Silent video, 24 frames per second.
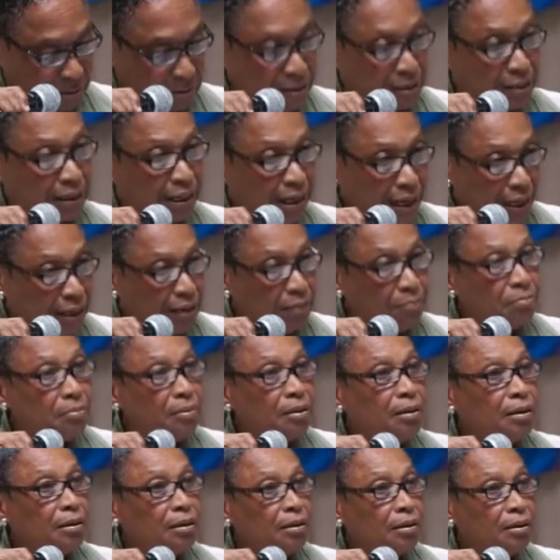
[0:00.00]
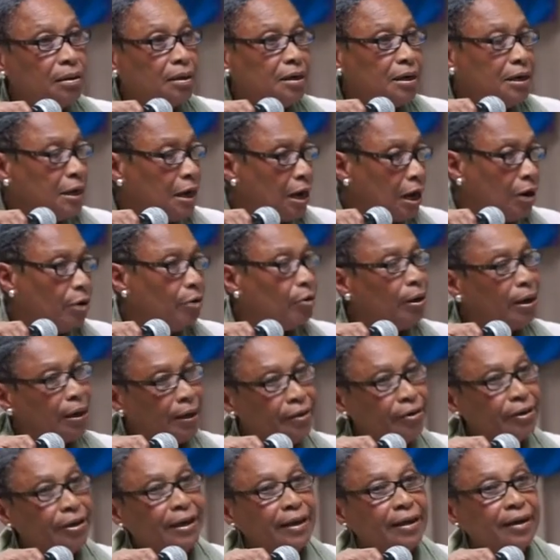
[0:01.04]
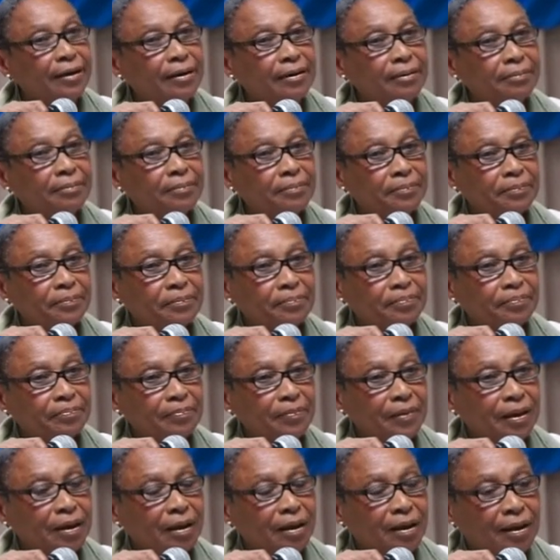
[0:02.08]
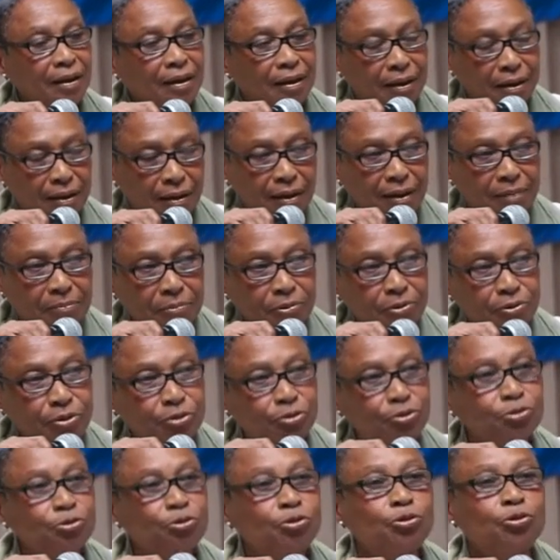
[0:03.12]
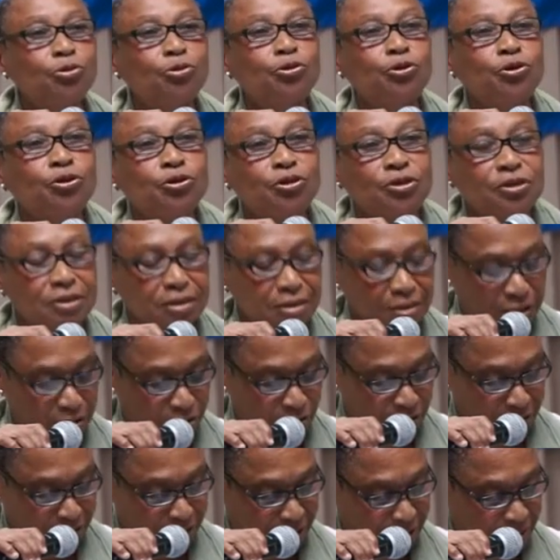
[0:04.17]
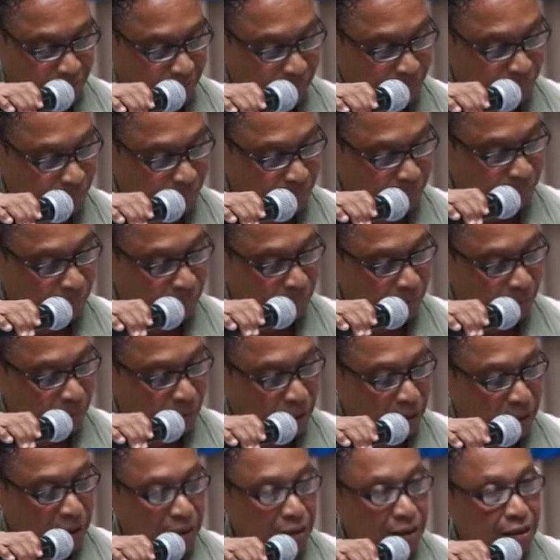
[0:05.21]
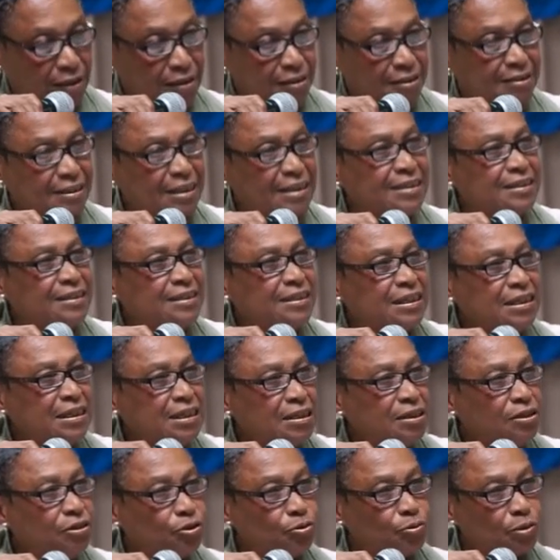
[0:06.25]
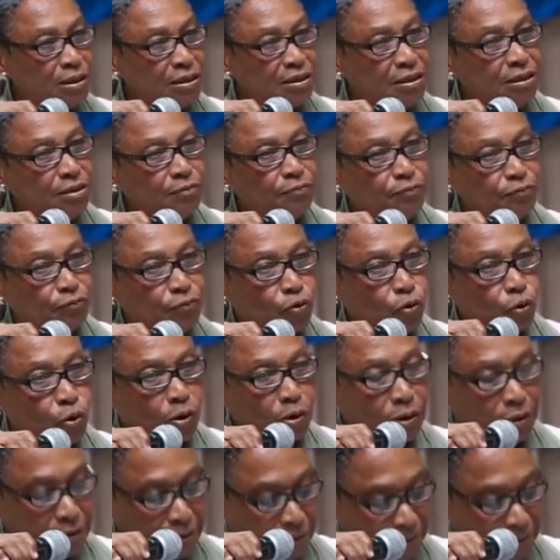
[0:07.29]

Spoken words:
came now and again. And I'm going to go chronologically. In 1624,